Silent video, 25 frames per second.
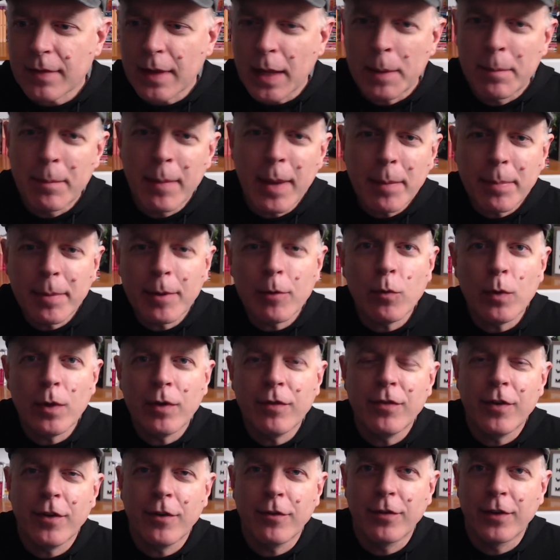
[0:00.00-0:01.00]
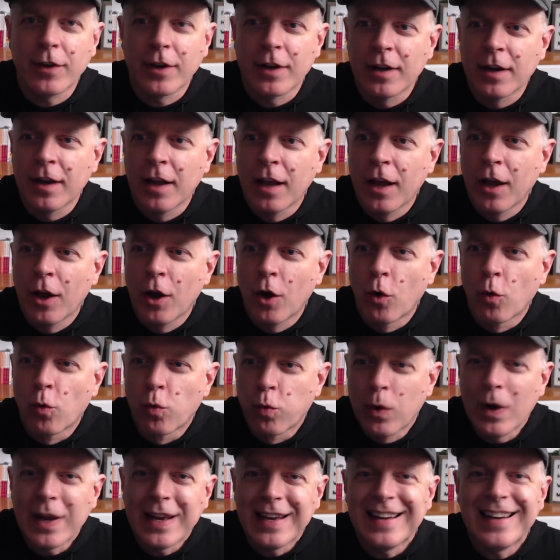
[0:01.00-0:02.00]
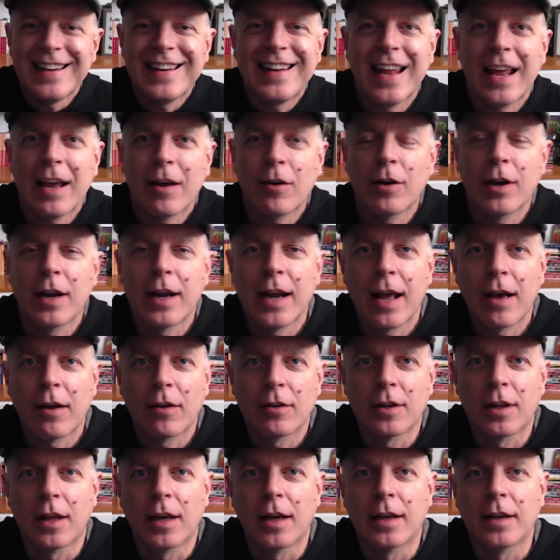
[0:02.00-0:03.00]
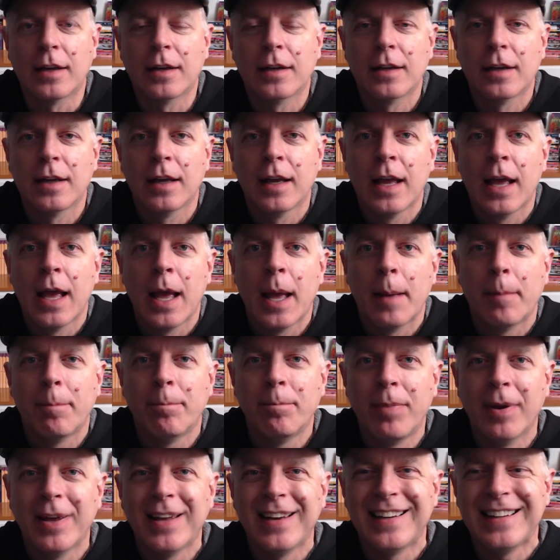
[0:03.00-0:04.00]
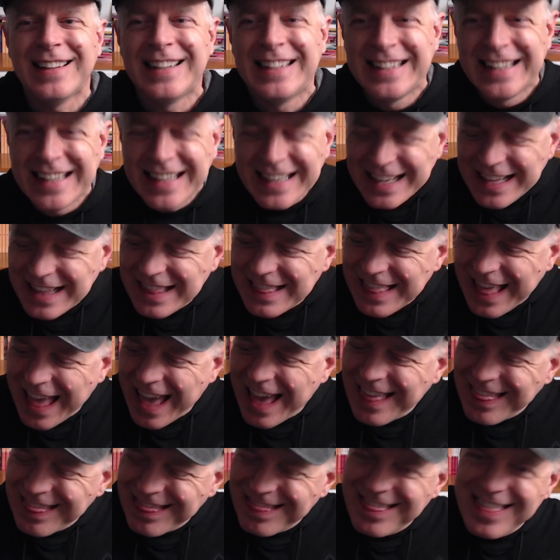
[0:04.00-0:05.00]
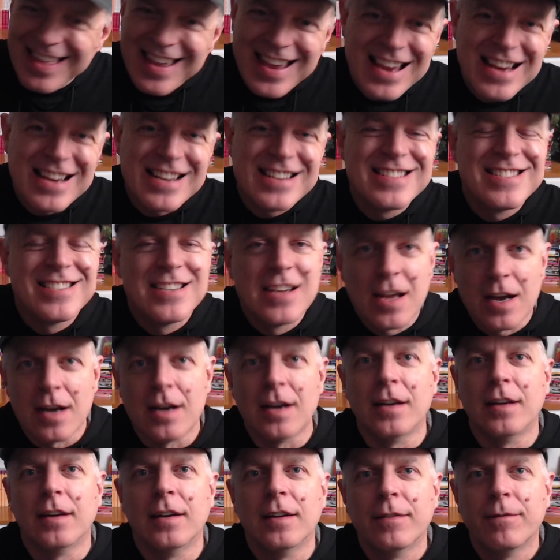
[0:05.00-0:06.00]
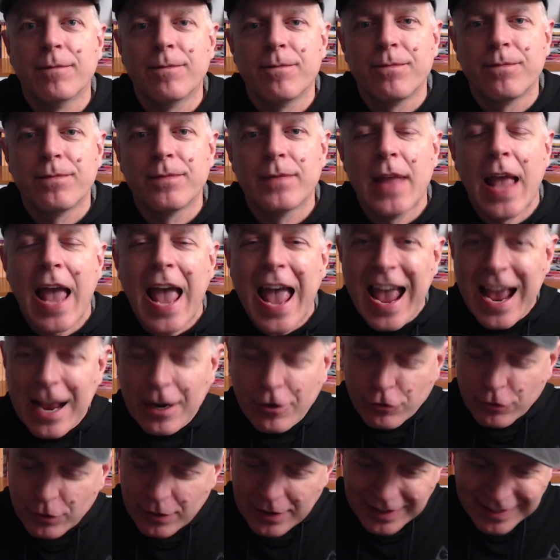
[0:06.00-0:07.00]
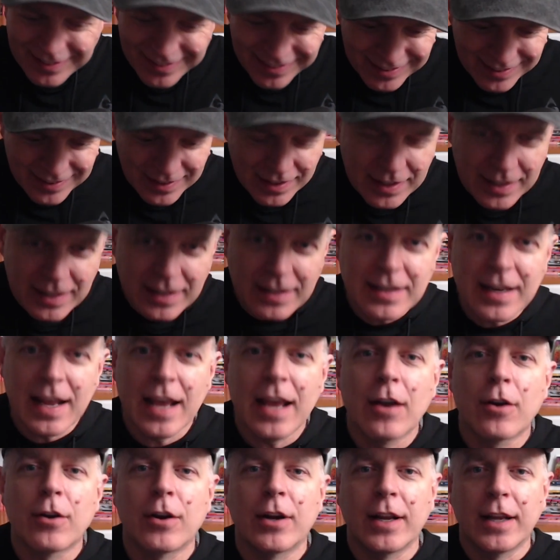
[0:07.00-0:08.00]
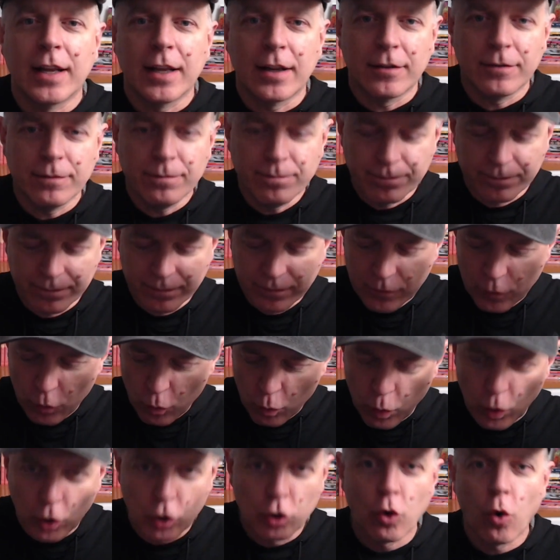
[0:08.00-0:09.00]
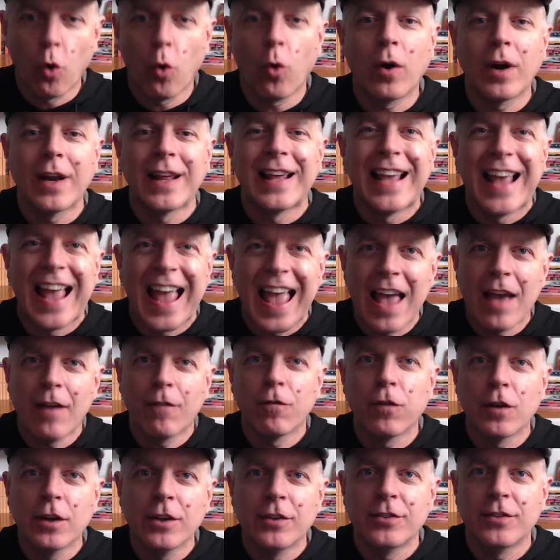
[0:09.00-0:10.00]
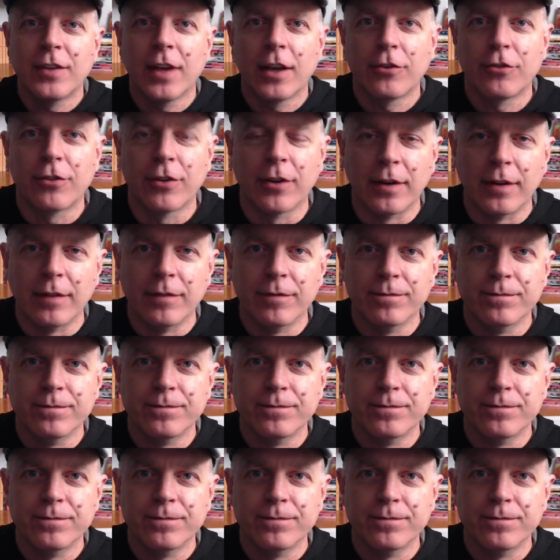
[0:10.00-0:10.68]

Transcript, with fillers: Maybe we've even written down an outline, but getting that thing done, actually sitting down and recording every session